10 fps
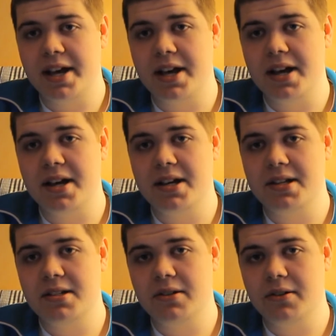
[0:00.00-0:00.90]

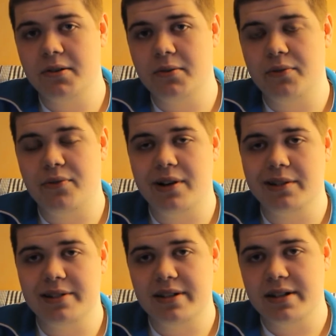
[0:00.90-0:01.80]
and you know the
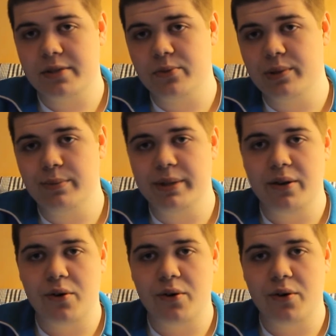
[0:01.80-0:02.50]
file size will be